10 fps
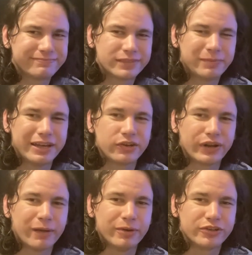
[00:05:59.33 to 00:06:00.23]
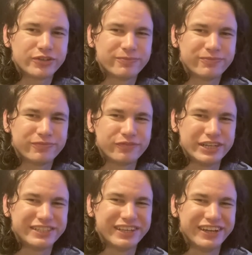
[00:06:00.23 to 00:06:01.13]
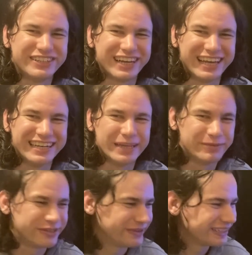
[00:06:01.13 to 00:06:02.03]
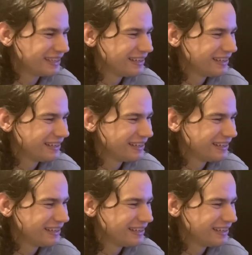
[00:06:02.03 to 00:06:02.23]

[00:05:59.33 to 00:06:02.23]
depending on how much research I end up doing.